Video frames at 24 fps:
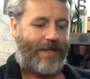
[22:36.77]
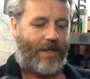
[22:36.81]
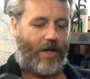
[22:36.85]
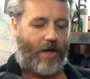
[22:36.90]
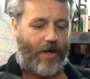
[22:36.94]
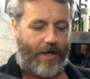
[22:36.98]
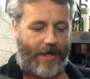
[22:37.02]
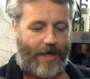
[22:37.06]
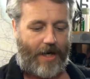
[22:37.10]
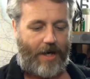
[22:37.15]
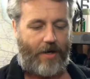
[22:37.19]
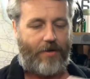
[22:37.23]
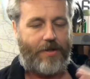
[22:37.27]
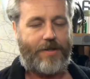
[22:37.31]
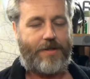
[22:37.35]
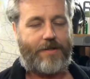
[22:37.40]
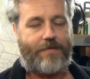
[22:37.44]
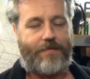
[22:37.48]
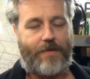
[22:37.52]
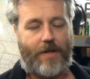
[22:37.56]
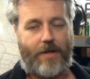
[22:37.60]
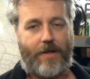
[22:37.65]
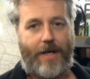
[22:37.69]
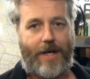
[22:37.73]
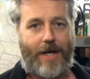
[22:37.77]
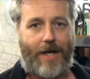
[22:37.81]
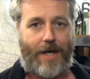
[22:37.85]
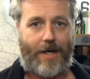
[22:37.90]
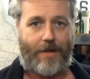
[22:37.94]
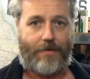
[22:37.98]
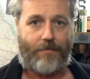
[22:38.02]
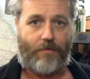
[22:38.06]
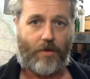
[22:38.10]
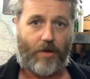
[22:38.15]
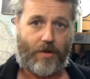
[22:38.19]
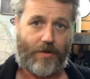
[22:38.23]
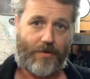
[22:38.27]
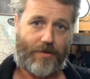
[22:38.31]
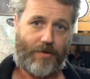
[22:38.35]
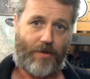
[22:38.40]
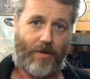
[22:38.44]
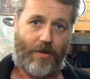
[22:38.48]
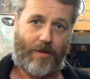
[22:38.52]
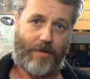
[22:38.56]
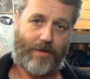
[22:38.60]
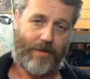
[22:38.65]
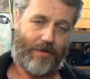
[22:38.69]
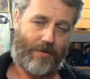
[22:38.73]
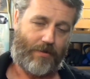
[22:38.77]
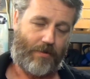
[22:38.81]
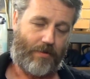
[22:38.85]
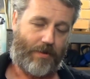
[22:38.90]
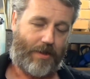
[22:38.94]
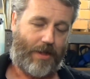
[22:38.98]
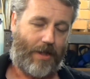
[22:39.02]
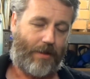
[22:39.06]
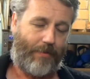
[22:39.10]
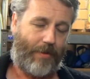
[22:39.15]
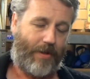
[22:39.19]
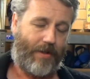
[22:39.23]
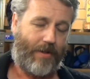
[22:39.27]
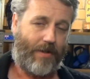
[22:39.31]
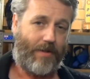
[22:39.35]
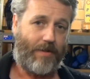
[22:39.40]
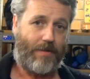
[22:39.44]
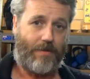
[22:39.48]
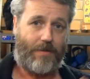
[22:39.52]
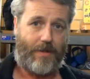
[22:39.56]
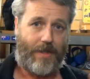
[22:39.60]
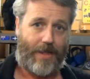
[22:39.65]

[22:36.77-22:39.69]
I know it's very hard. Rocket scientists will tell me that it's,